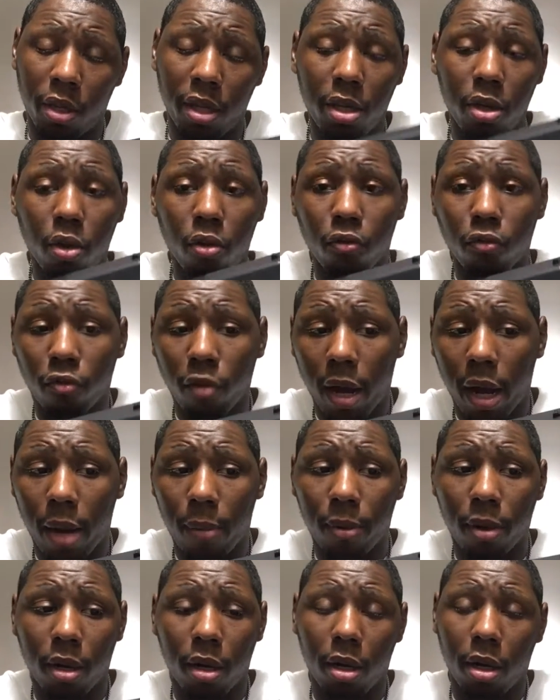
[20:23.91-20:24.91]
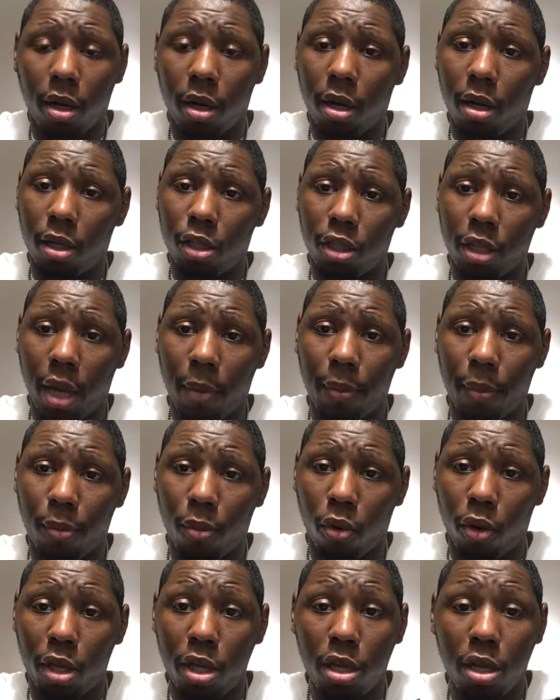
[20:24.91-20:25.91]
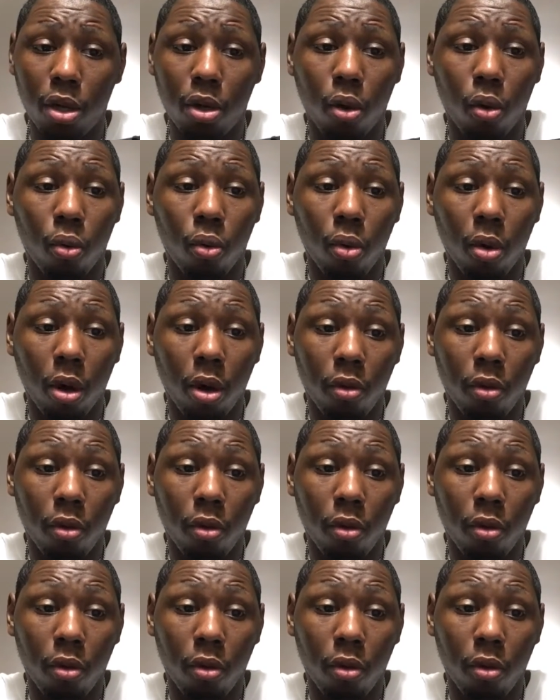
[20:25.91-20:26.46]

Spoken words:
He could go rob a shopping mall. He could go